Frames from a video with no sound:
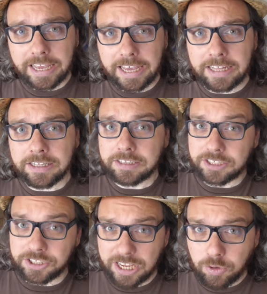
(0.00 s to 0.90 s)
And
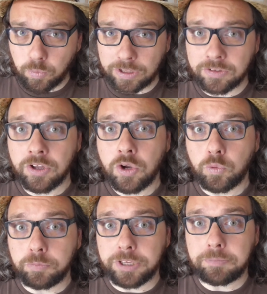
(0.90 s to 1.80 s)
the second one
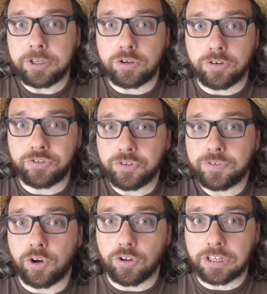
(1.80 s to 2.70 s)
would be because
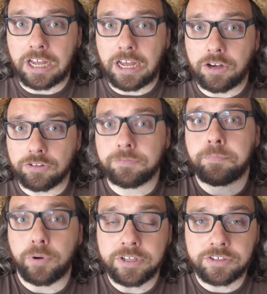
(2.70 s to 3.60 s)
you've got a lot of
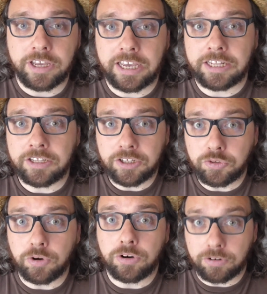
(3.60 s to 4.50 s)
points and
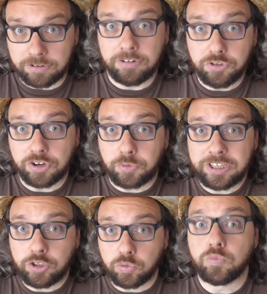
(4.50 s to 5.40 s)
you're
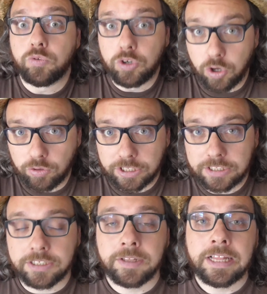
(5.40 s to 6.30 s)
ready to load
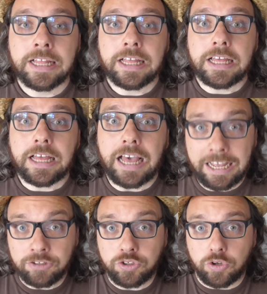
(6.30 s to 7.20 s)
it,
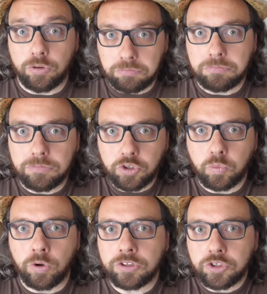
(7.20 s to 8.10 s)
and so you
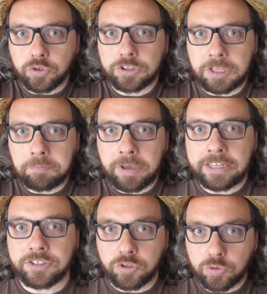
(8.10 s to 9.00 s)
want your
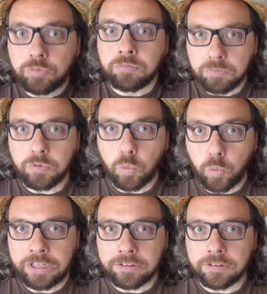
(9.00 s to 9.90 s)
teammates to
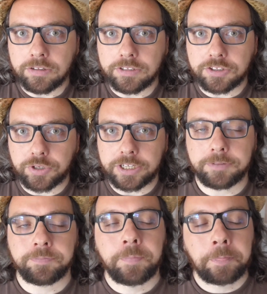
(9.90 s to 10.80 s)
win the trick.